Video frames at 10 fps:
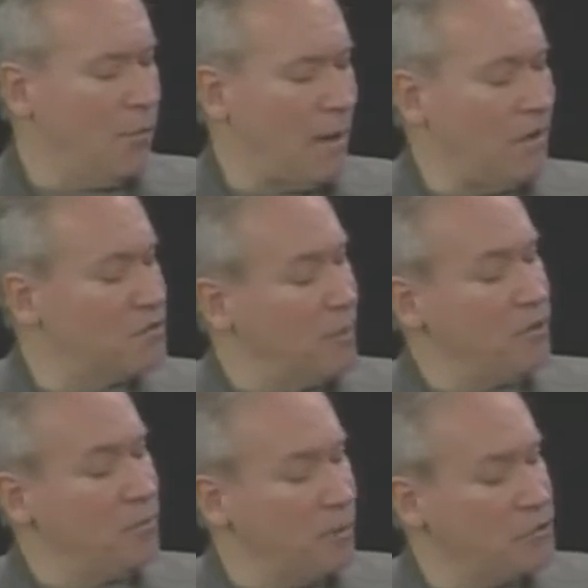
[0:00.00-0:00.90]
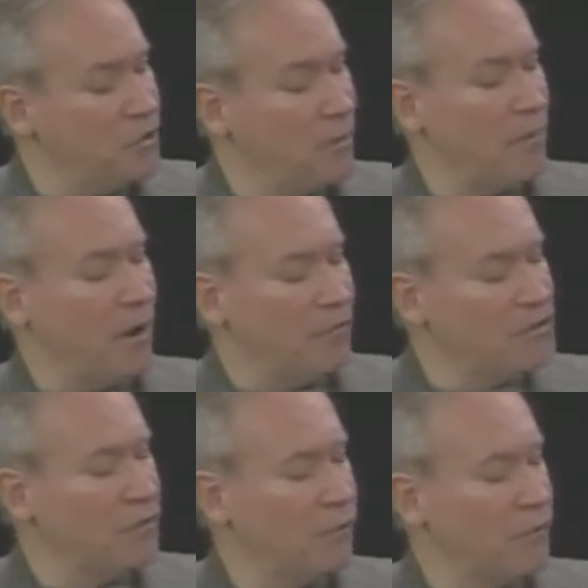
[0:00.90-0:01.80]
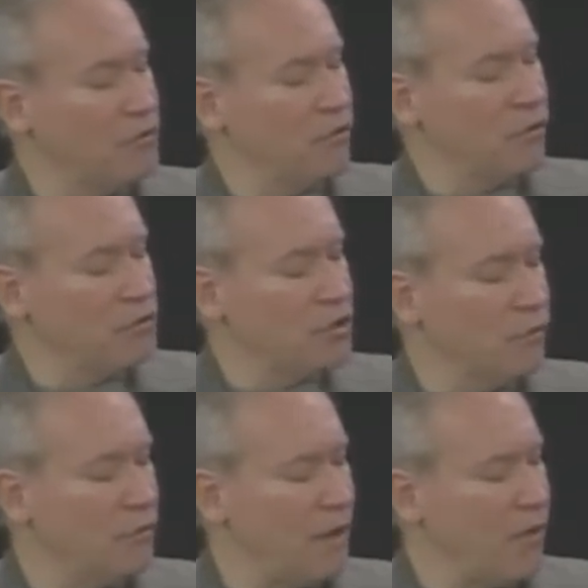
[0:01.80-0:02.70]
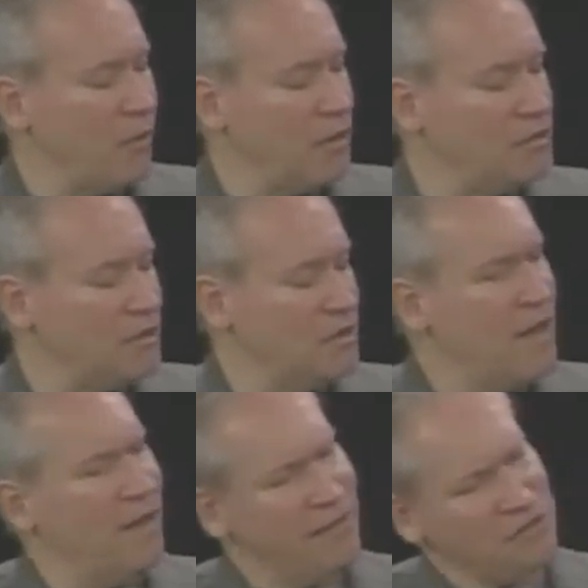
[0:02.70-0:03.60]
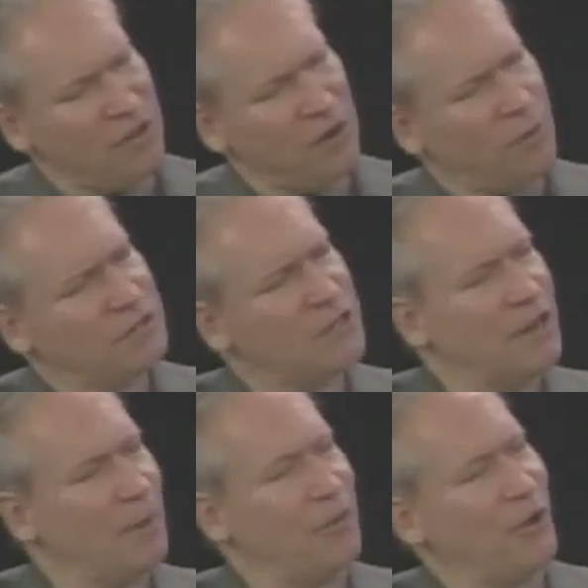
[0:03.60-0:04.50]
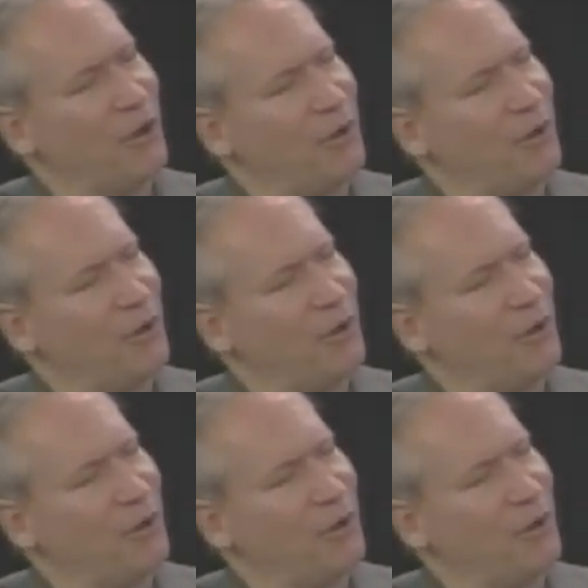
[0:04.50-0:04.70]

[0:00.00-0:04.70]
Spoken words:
The balanced budget amendment, obviously for a fiscal conservative, that would make sense. Let's talk a quick second about the